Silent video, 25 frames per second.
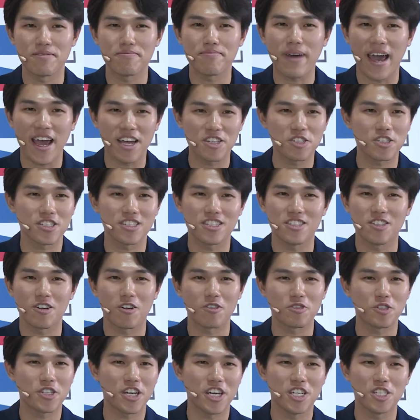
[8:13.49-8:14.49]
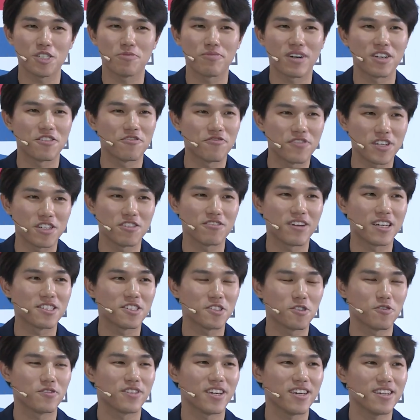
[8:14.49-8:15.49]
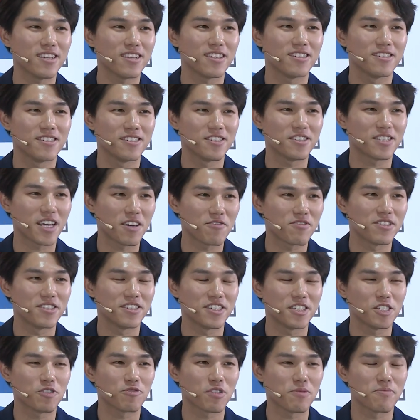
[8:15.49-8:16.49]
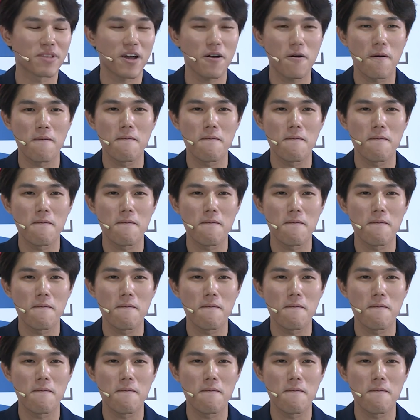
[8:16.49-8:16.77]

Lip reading: passion or changed my field until today, 7 years from now.